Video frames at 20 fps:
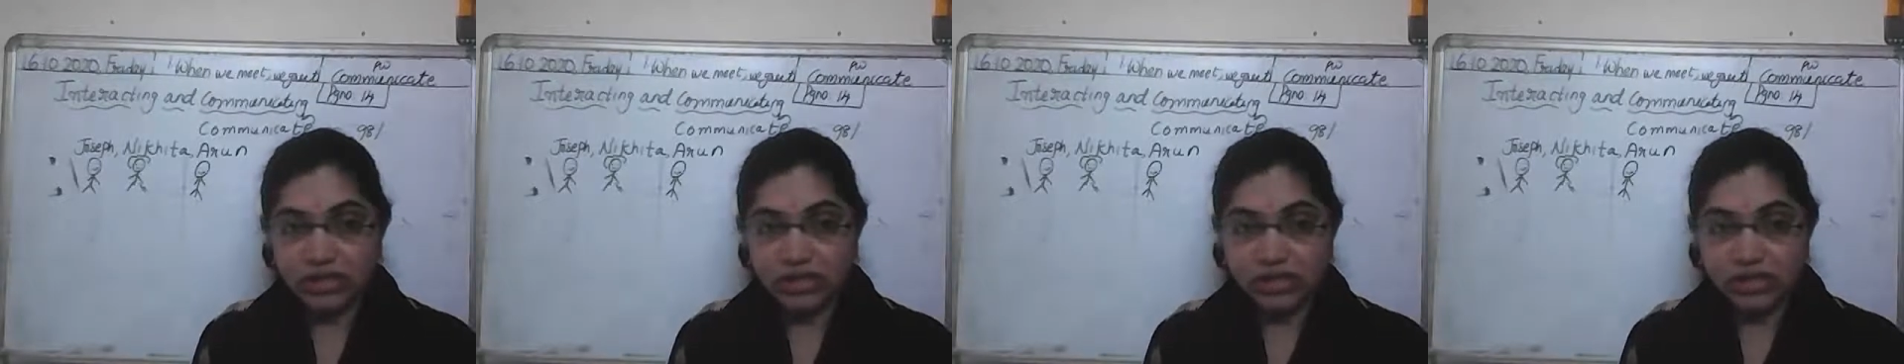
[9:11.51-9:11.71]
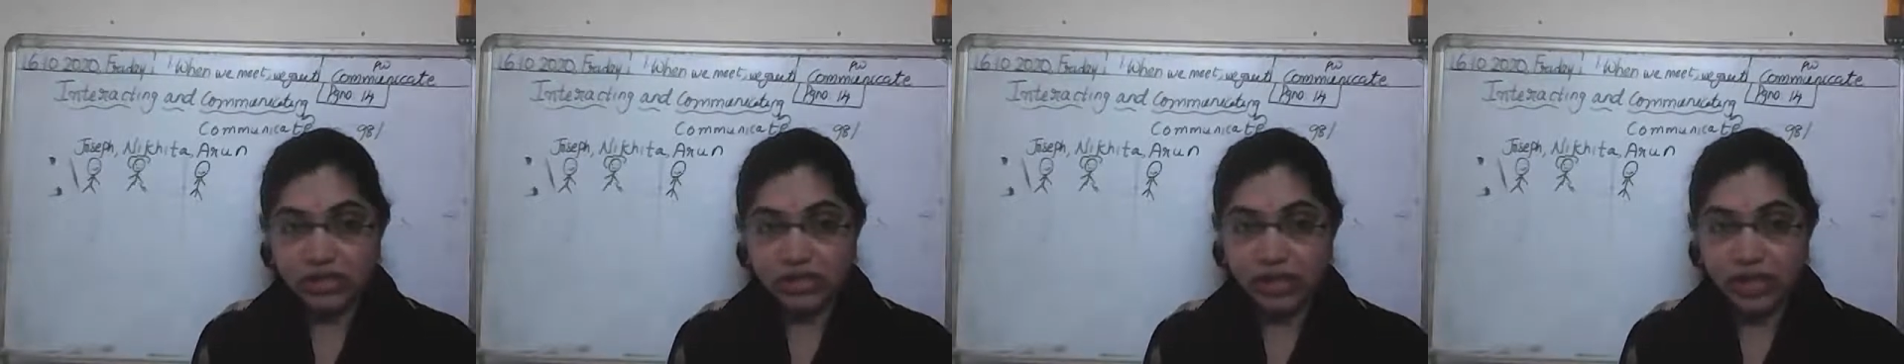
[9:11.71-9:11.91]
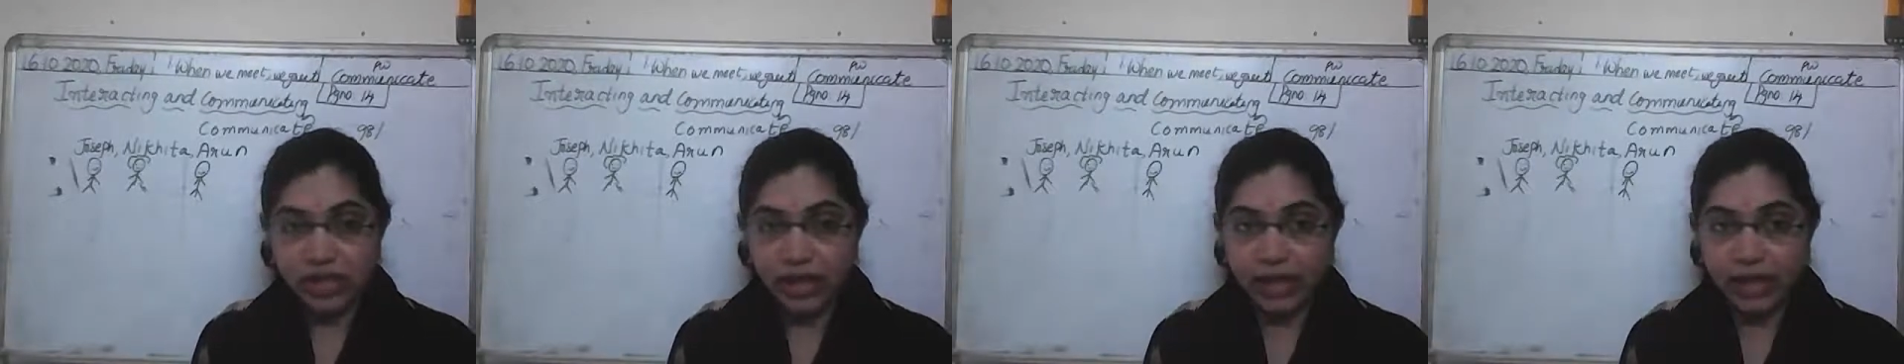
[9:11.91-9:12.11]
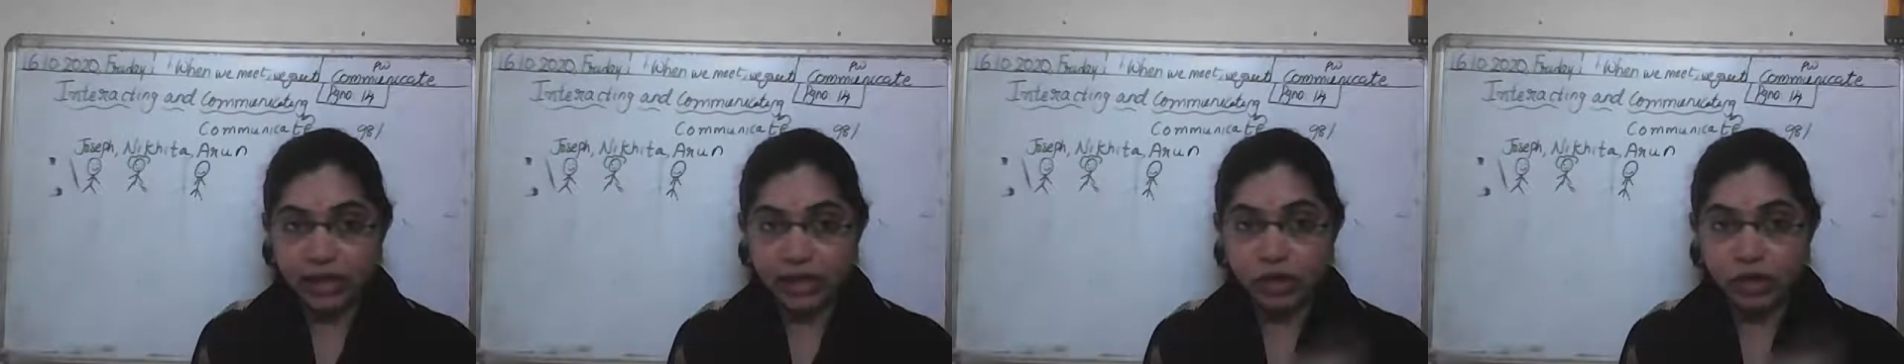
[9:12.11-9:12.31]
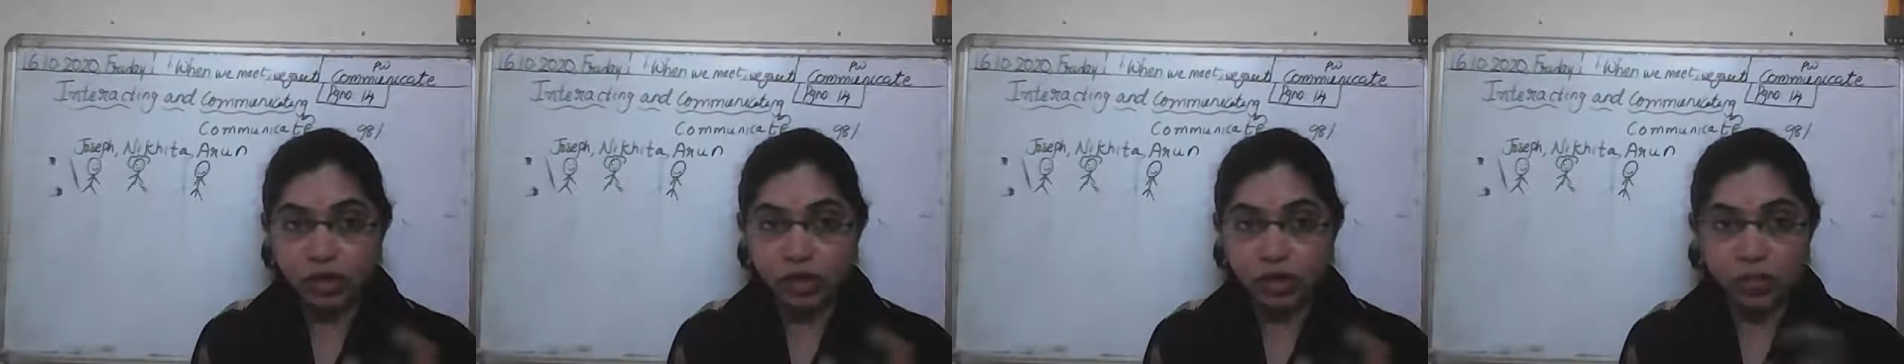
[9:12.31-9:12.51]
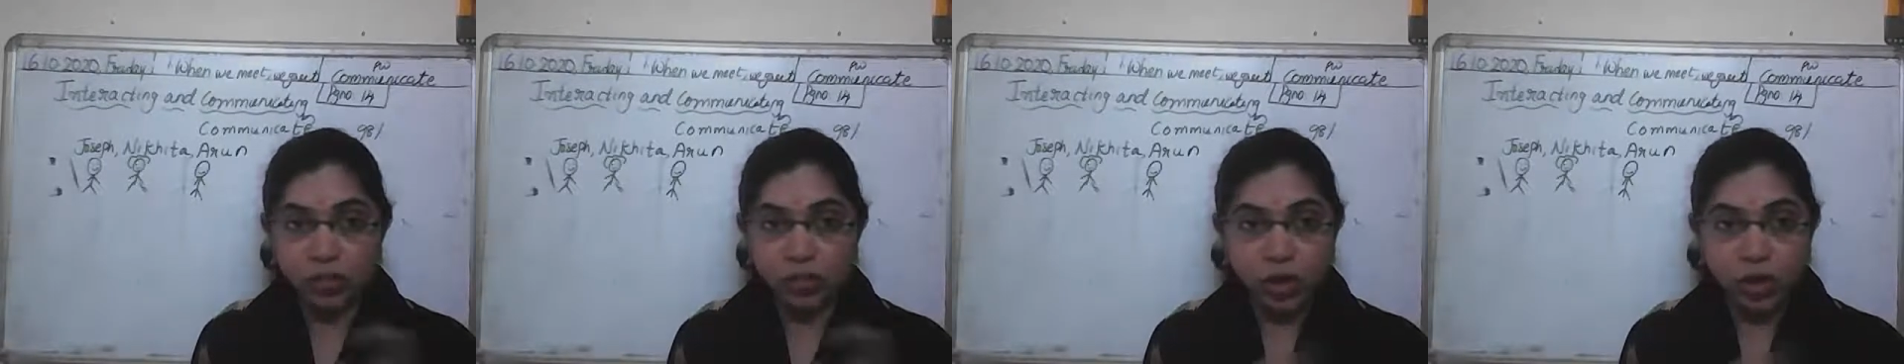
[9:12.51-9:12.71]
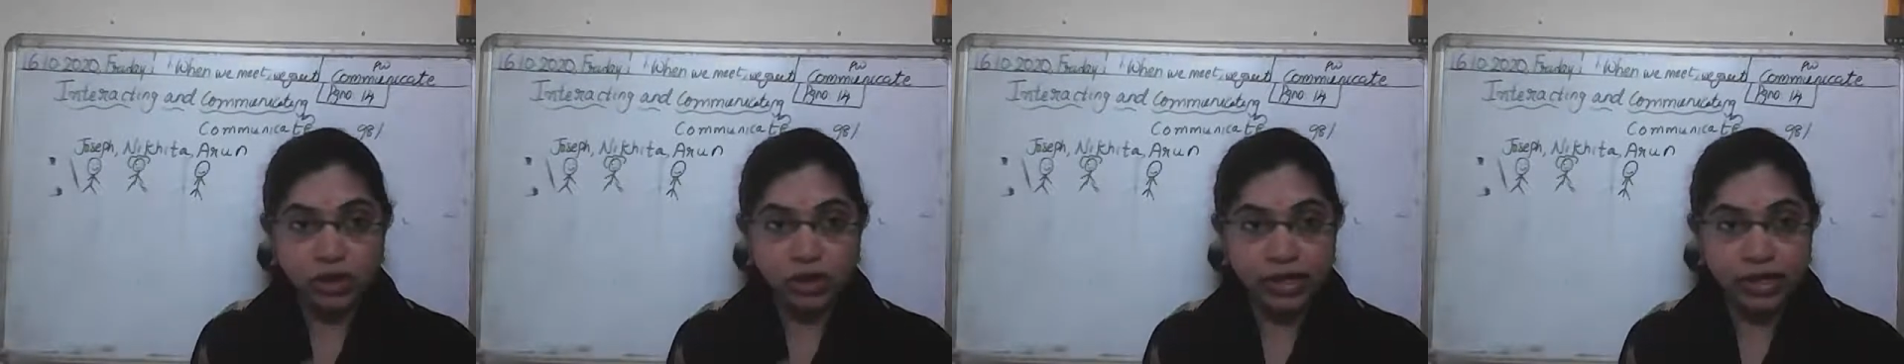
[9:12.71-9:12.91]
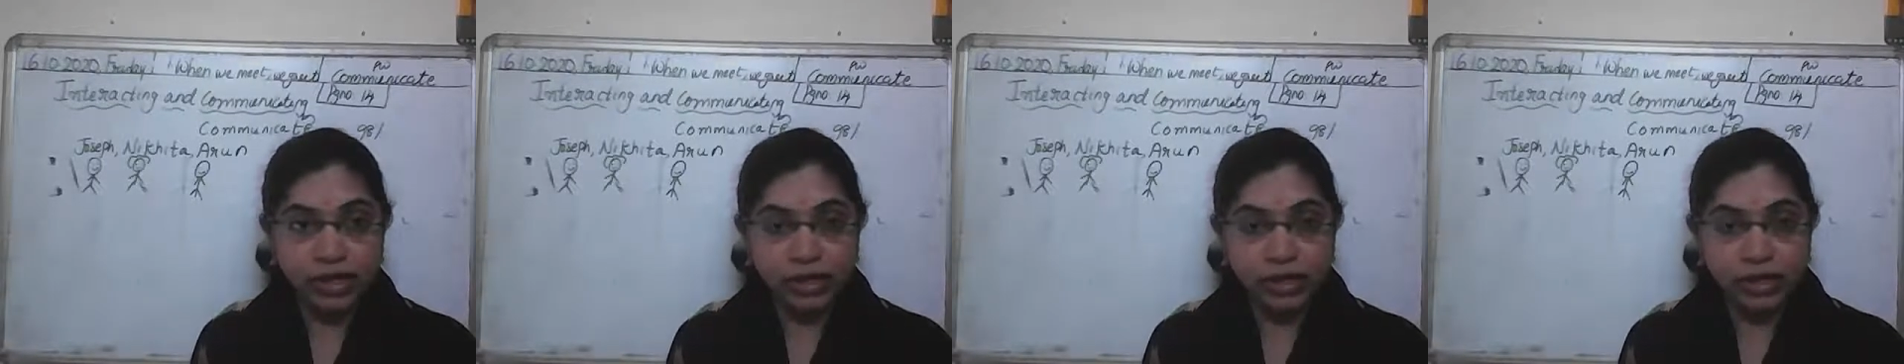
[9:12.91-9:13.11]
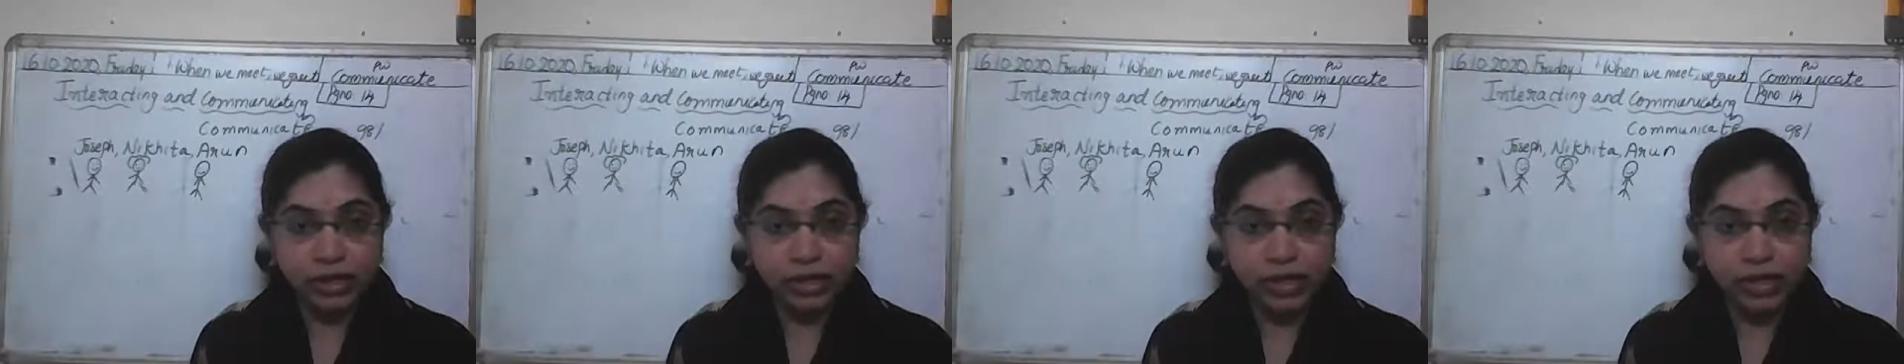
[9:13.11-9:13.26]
there, good morning.